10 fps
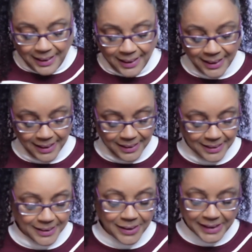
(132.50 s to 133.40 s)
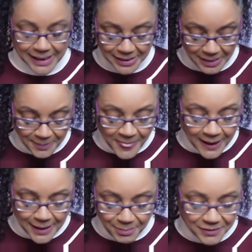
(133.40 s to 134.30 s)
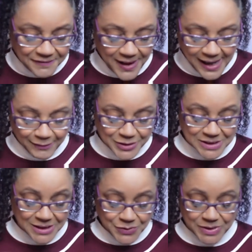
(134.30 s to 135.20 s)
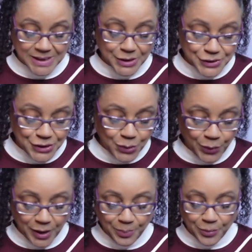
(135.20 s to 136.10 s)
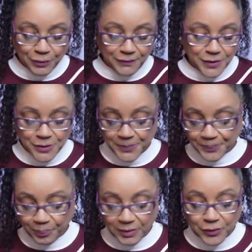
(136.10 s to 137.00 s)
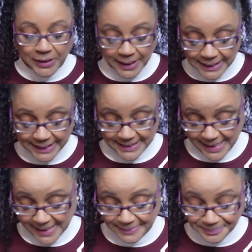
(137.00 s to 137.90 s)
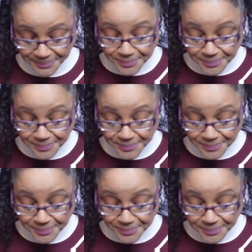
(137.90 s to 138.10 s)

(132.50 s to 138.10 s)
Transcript: All right, number five, which is interesting. Do you wear perfume for cuddling time?